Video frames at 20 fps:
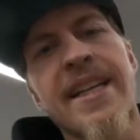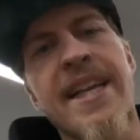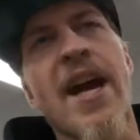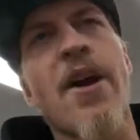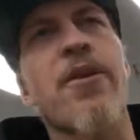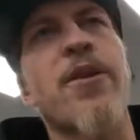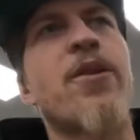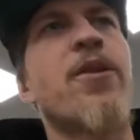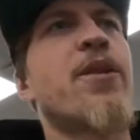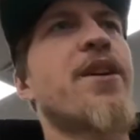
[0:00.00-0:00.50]

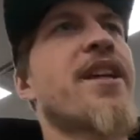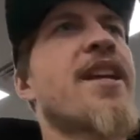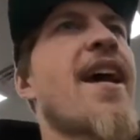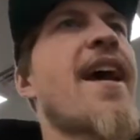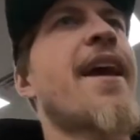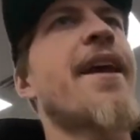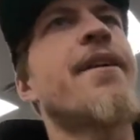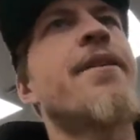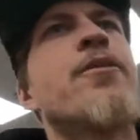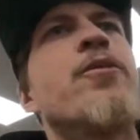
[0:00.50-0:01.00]
Now we're going
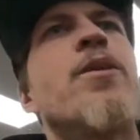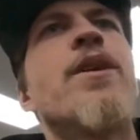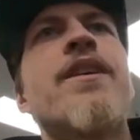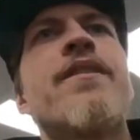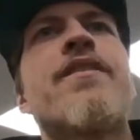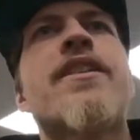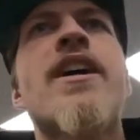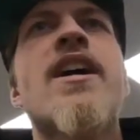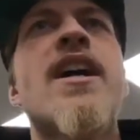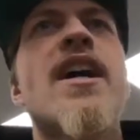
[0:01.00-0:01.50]
K. We
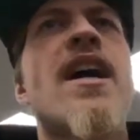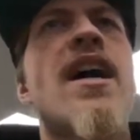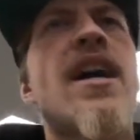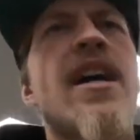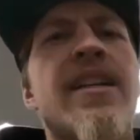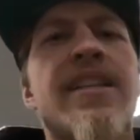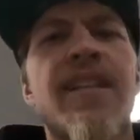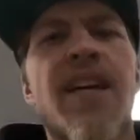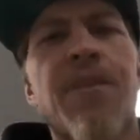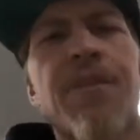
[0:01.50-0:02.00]
have
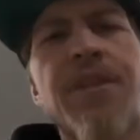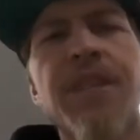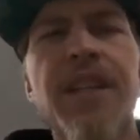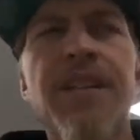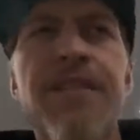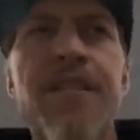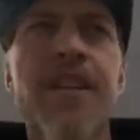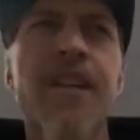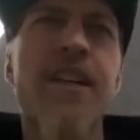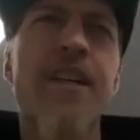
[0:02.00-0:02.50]
got, I
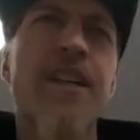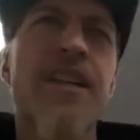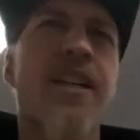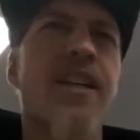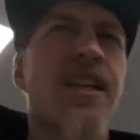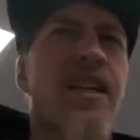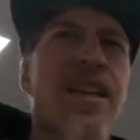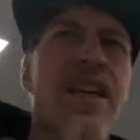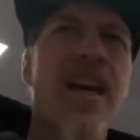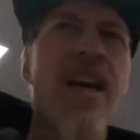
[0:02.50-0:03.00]
believe, a
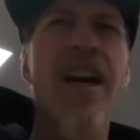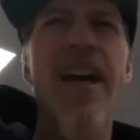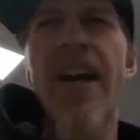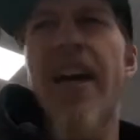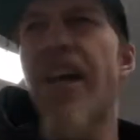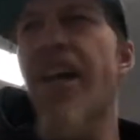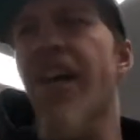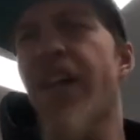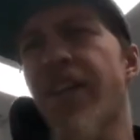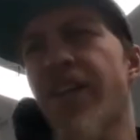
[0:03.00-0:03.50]

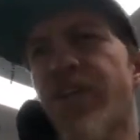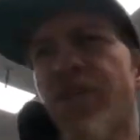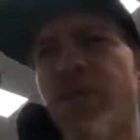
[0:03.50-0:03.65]
K20